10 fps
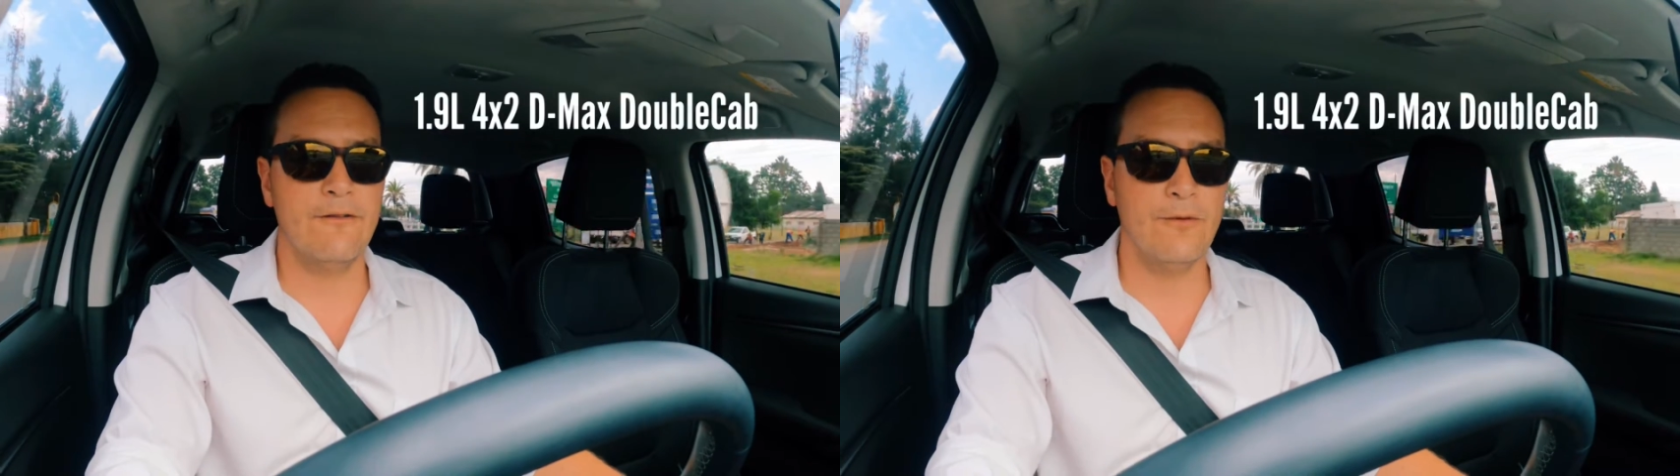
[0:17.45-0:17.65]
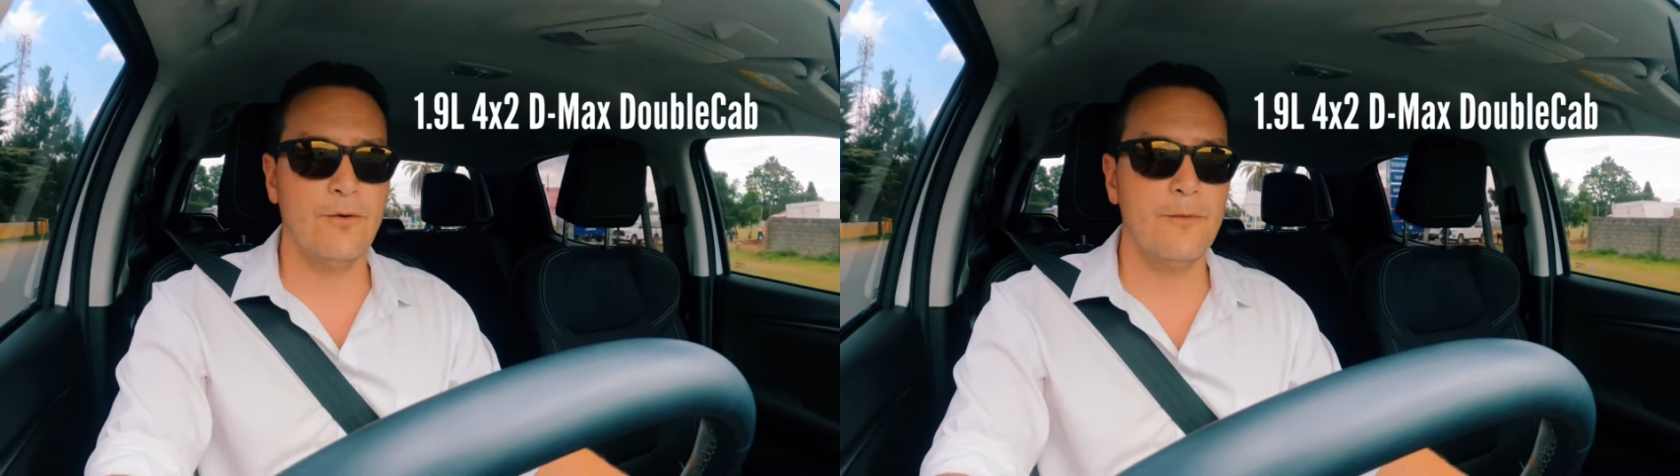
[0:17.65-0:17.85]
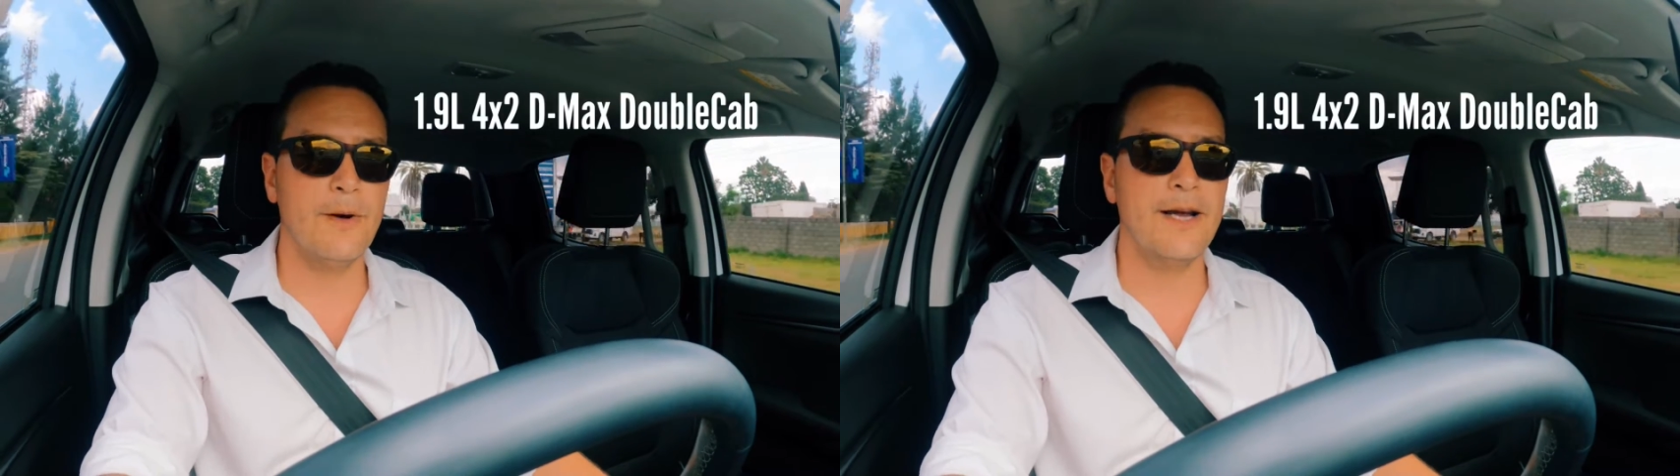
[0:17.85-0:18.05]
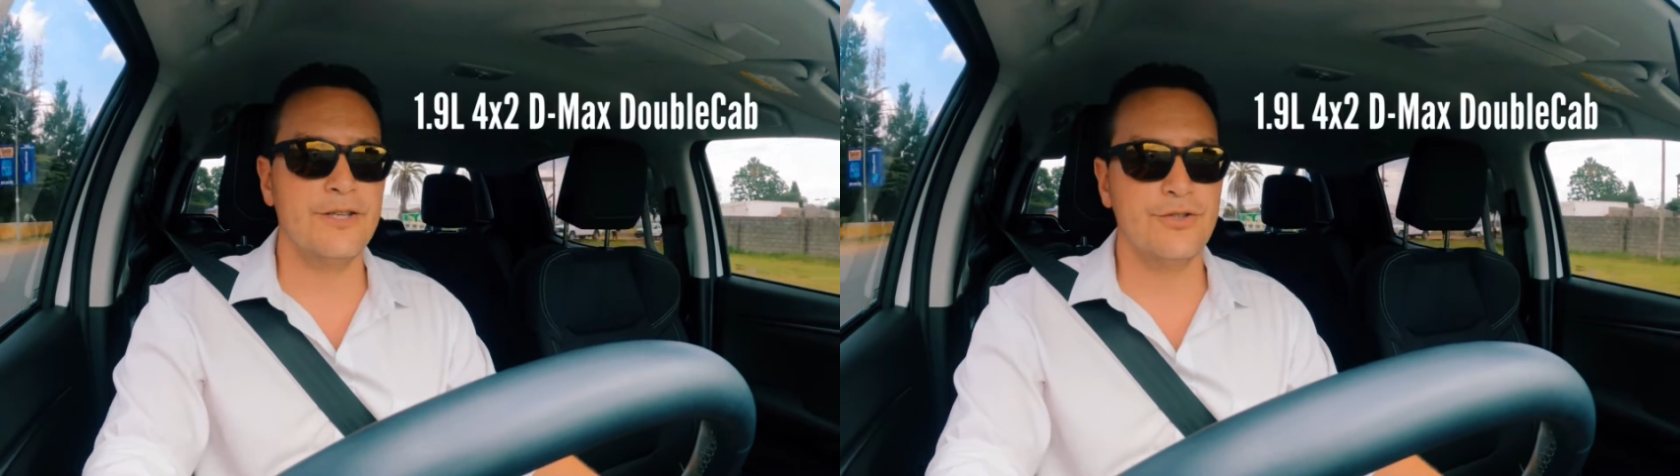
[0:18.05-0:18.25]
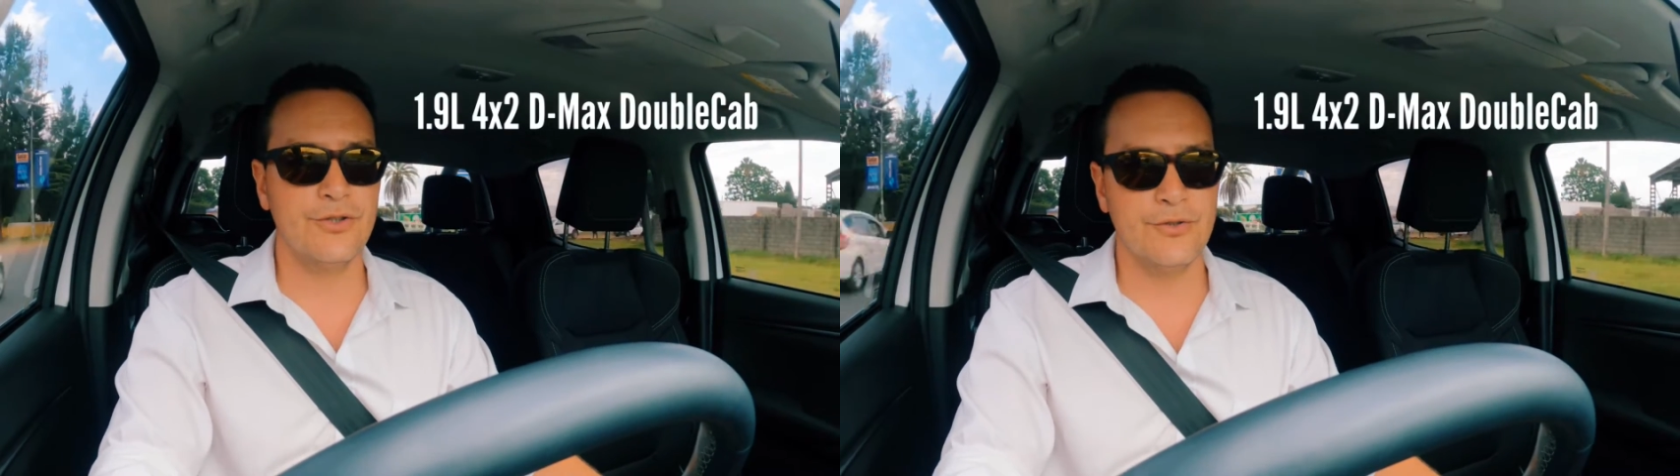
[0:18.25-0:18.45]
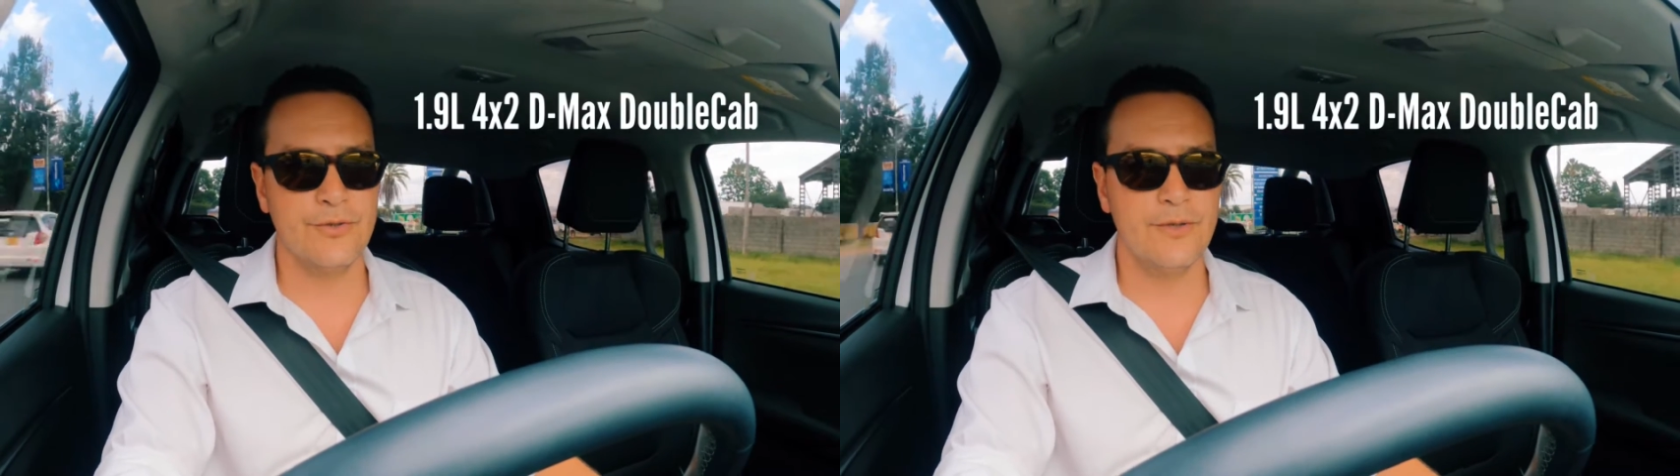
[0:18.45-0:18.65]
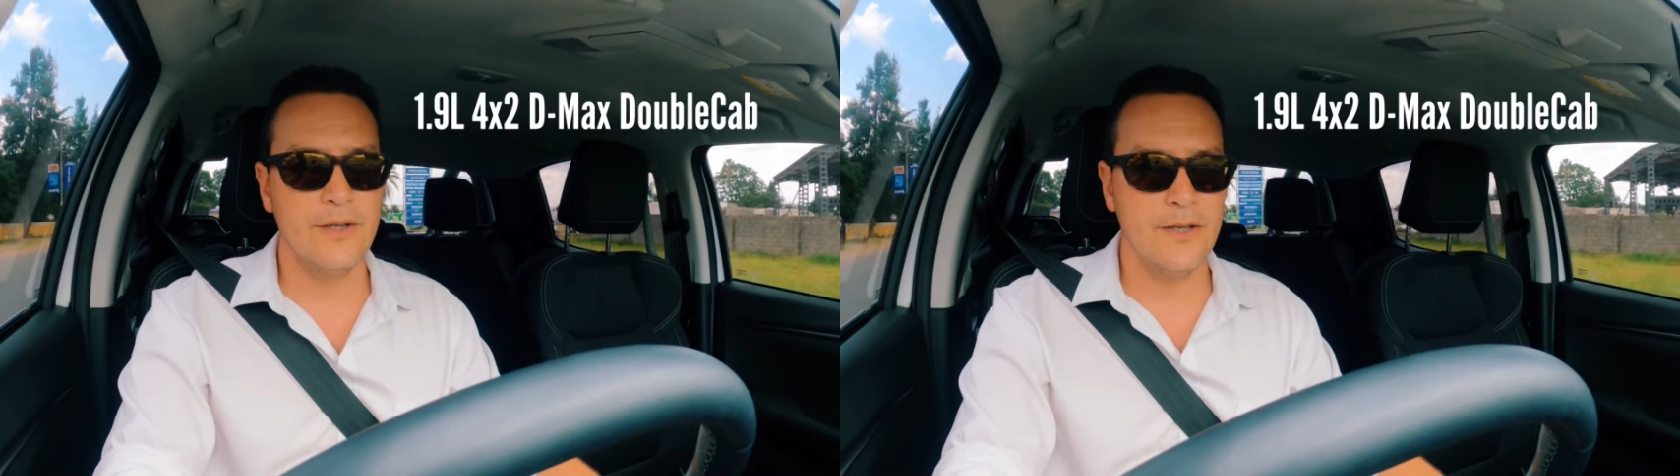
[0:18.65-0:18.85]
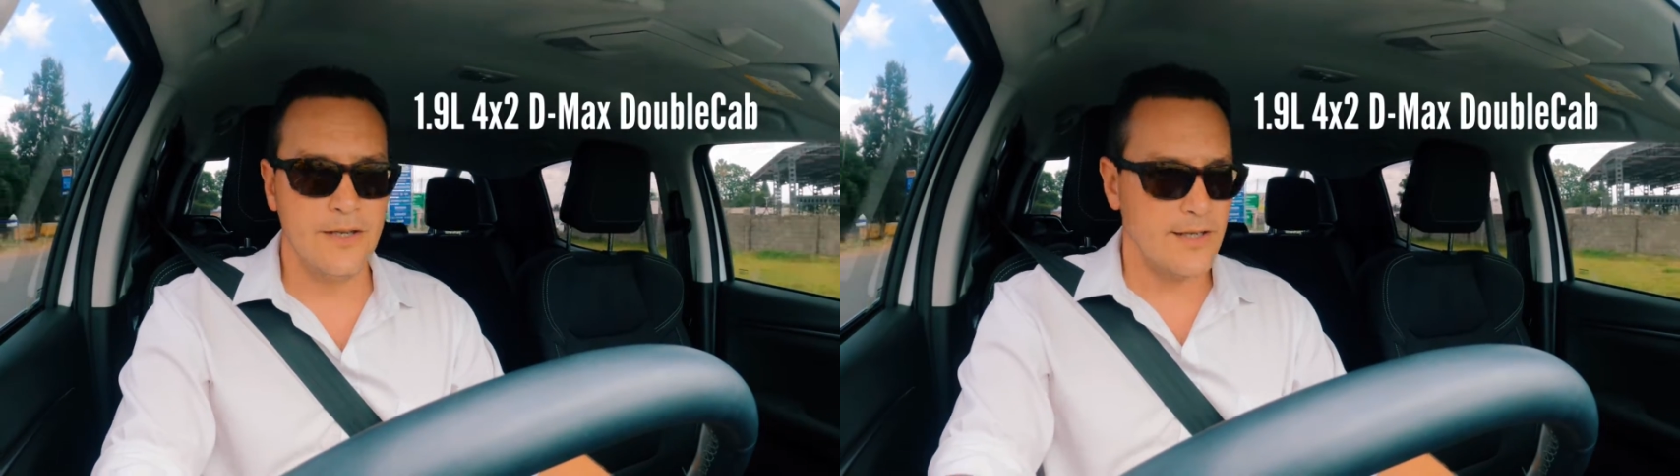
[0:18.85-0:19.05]

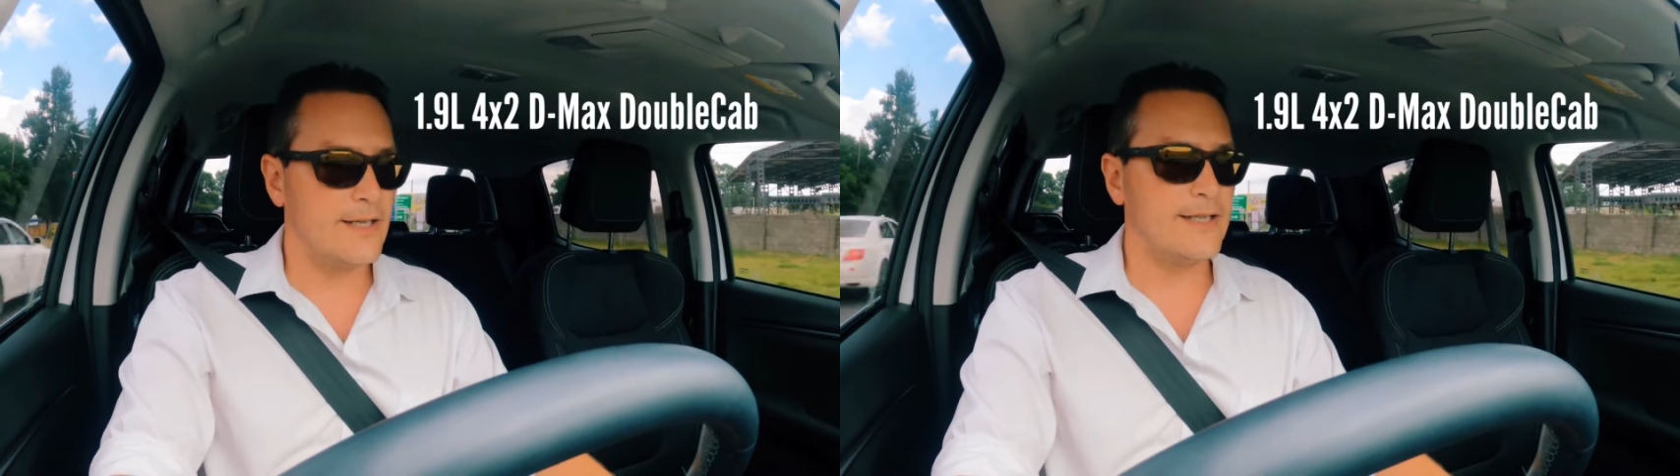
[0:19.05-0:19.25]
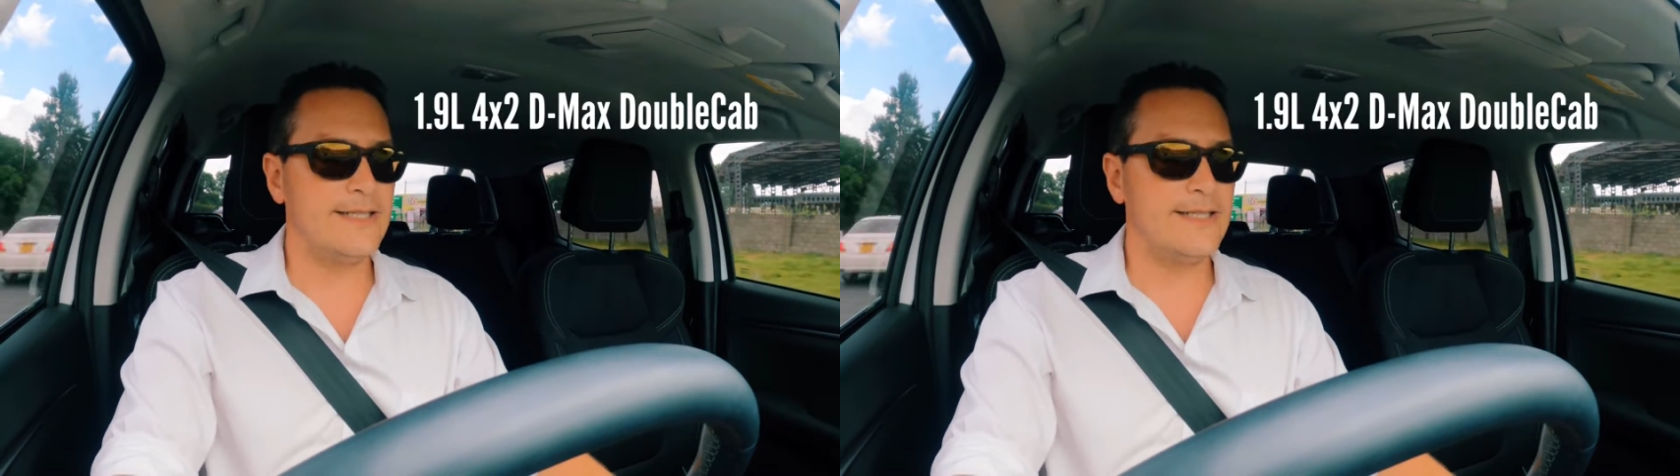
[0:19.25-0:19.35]
4x2